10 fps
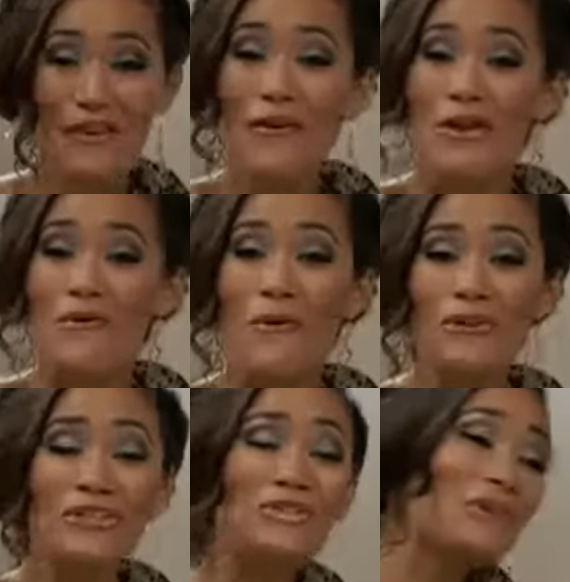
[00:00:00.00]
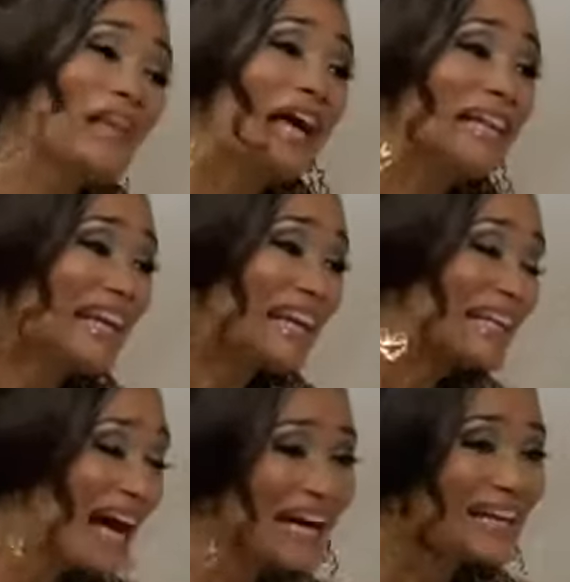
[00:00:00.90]
The very gorgeous Zolani
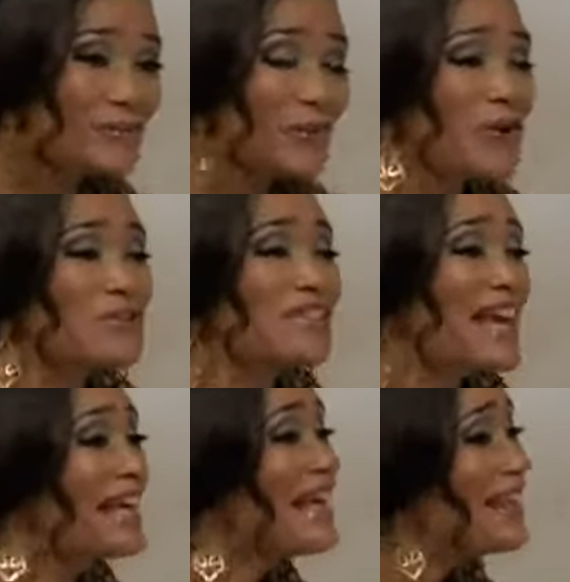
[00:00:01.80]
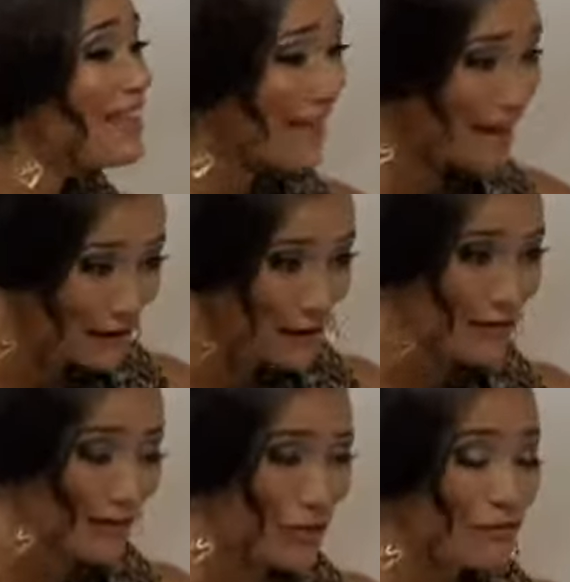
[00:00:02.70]
and Kyla Rose taking their
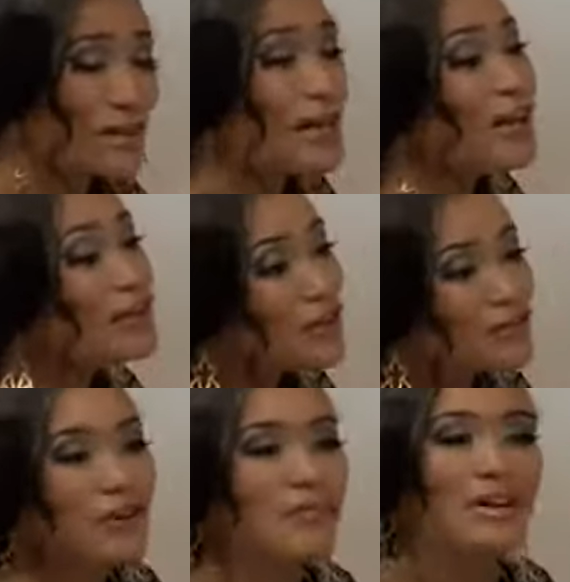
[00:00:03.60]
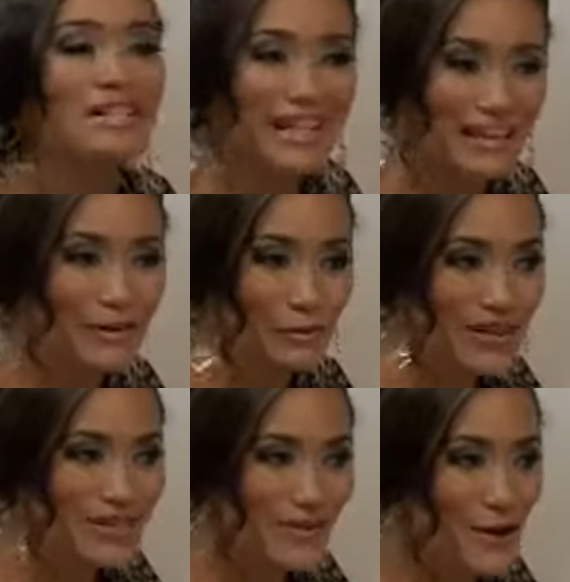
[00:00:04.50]
clothing off, and not for a particular
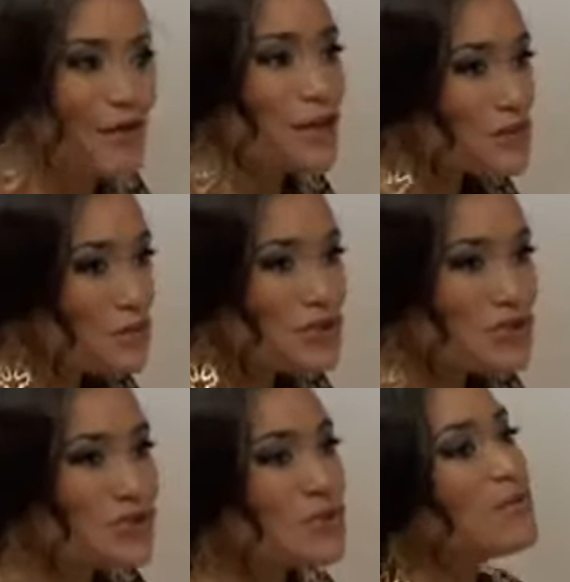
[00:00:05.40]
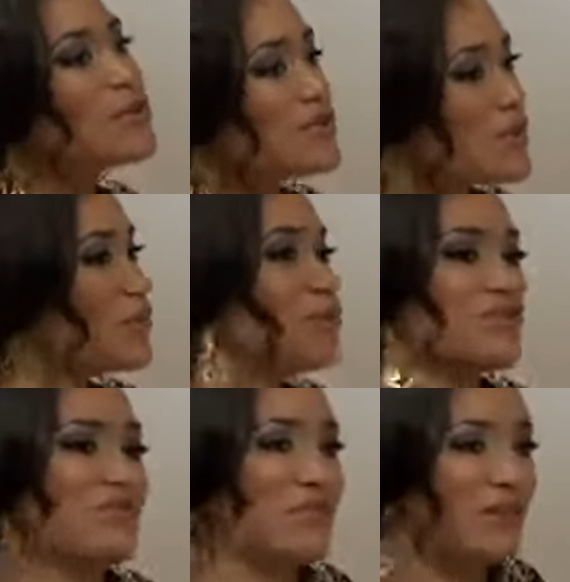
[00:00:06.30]
reason though, they just wanted to do it because they wanted
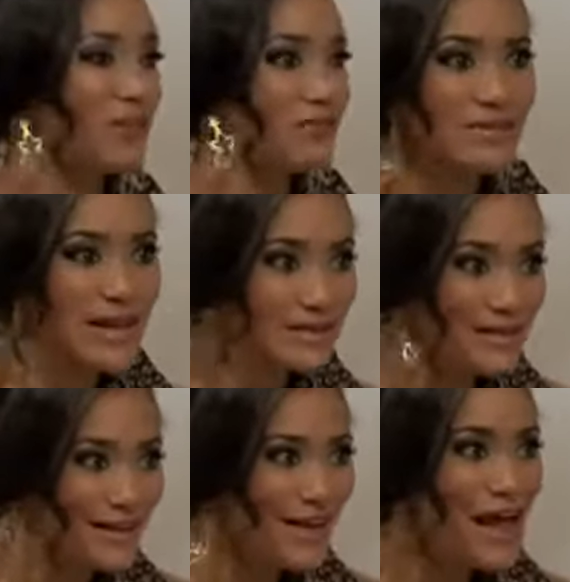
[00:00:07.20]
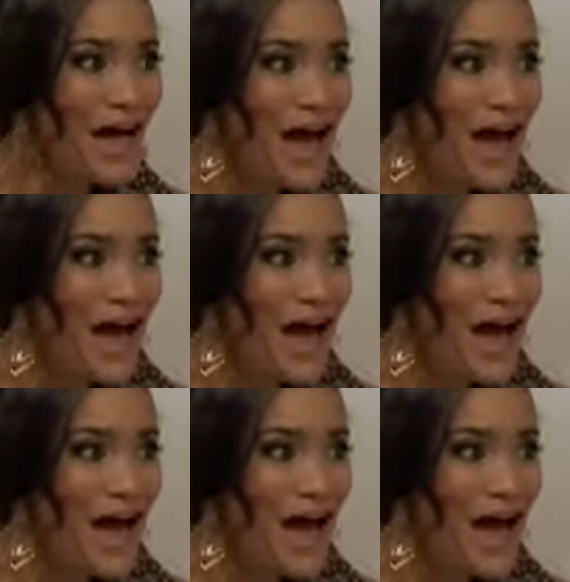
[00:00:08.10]
to feel sexy.